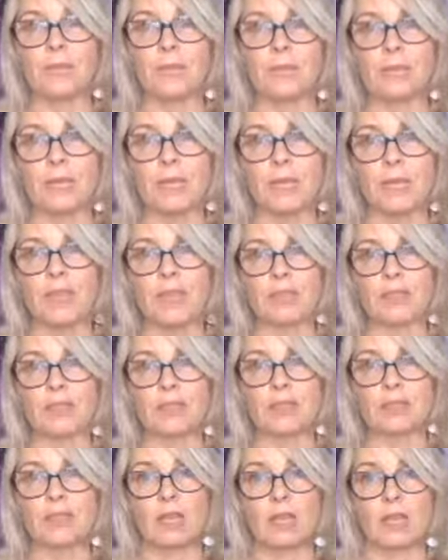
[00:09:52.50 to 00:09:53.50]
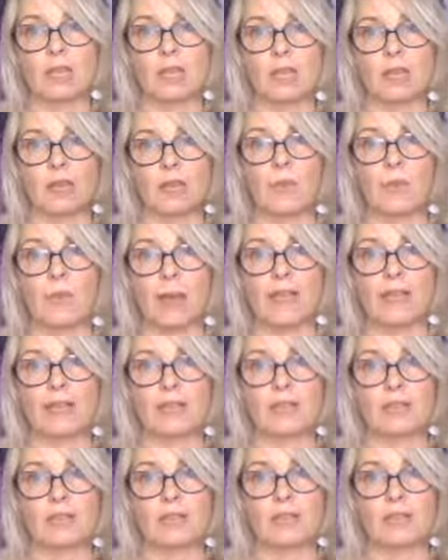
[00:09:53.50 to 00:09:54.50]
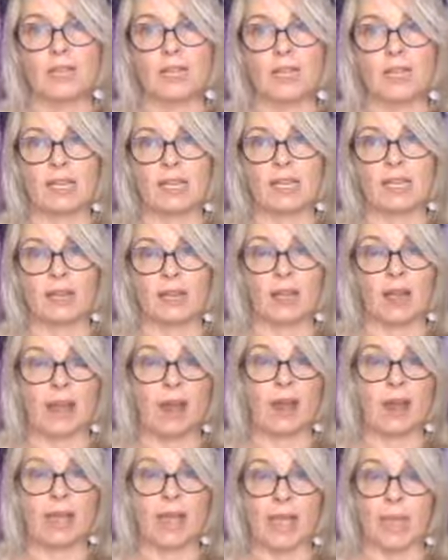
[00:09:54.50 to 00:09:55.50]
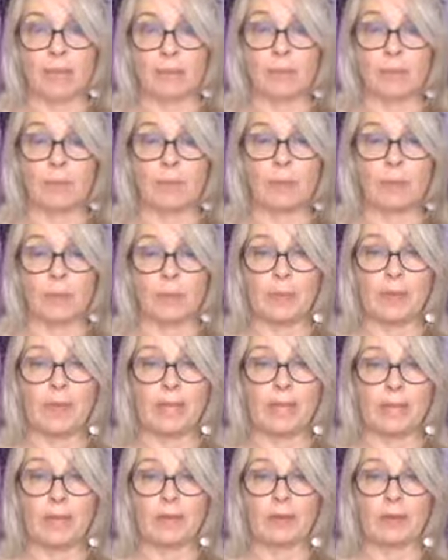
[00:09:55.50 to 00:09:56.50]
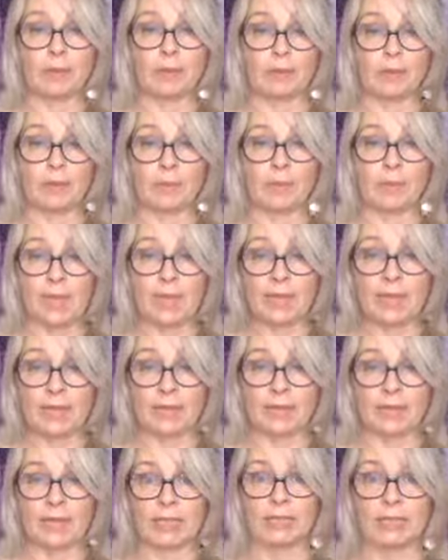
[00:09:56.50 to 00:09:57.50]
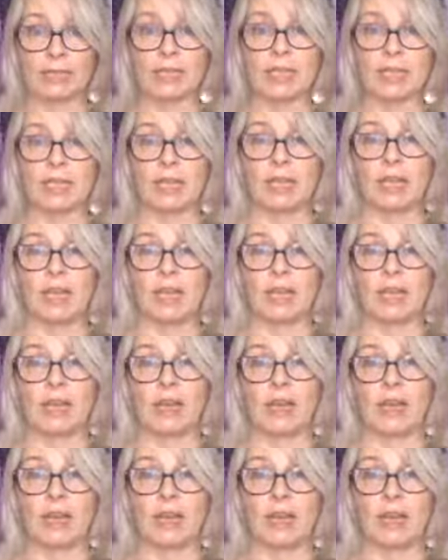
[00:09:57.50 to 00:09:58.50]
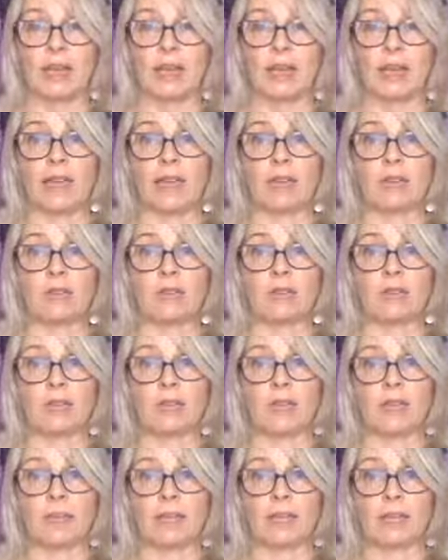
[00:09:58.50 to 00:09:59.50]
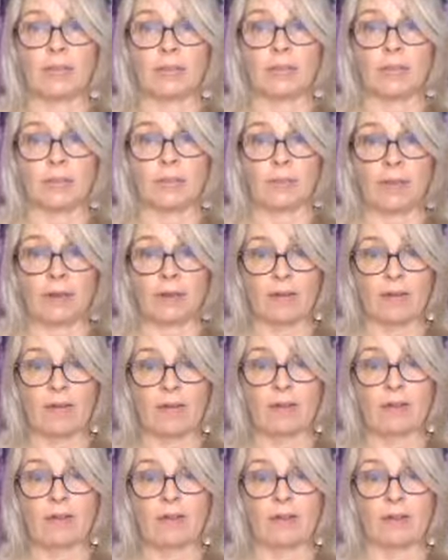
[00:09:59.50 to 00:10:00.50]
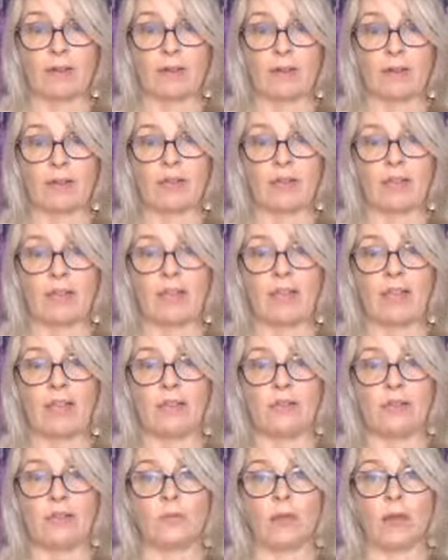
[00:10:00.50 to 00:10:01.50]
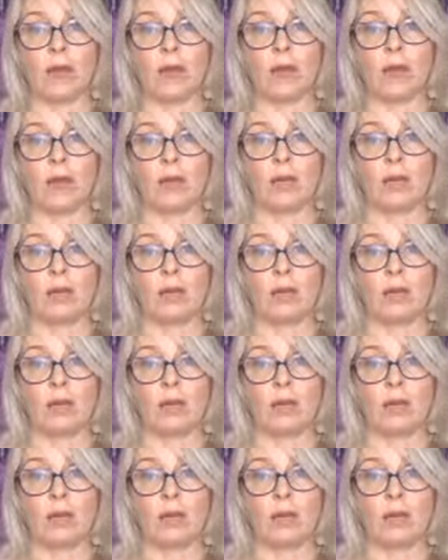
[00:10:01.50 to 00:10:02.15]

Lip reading: Because when you sit in the I am, poor me, complaining, and not doing anything about it, then you are